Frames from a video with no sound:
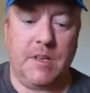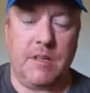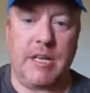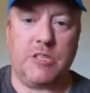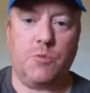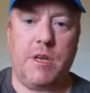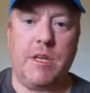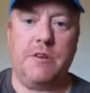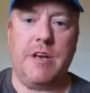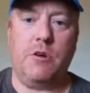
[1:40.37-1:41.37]
Last
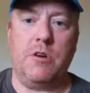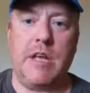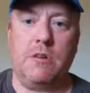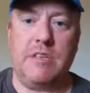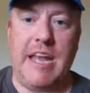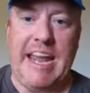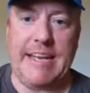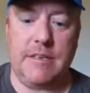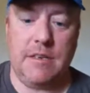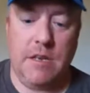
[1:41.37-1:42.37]
weekend, they narrowed it down to
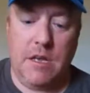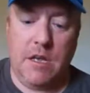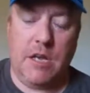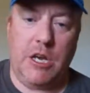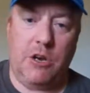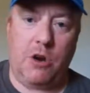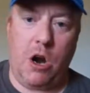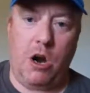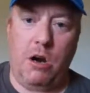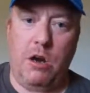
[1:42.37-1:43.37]
8. Here
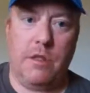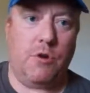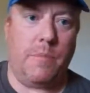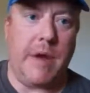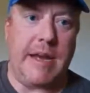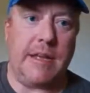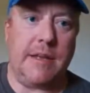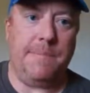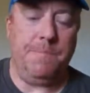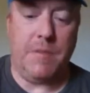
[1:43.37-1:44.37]
are the remaining
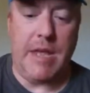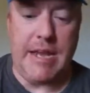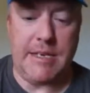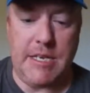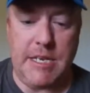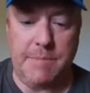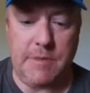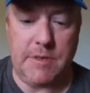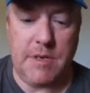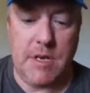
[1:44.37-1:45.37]
8
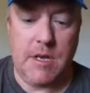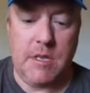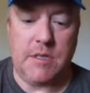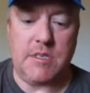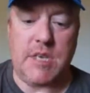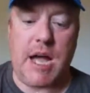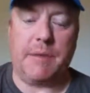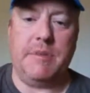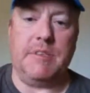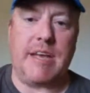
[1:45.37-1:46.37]
teams.
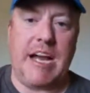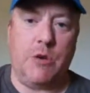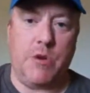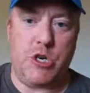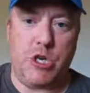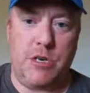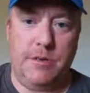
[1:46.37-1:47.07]
Stockman's Irish.